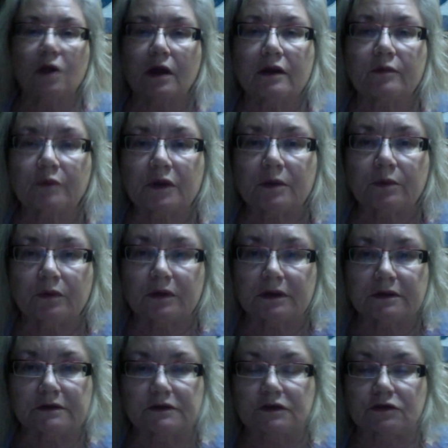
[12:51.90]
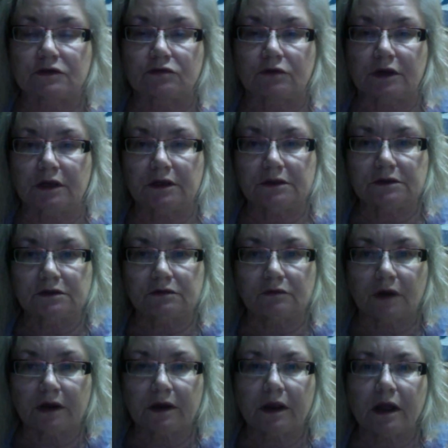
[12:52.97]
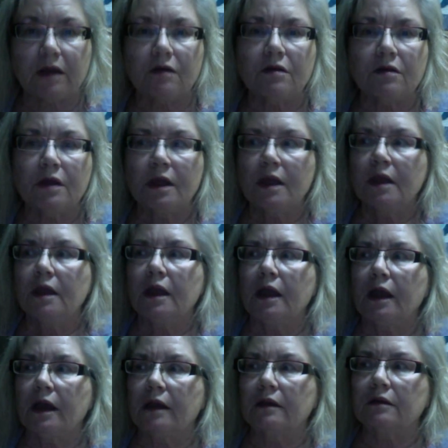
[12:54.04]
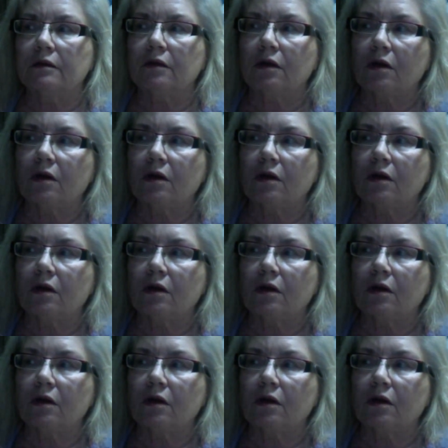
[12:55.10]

of people in the street right now. And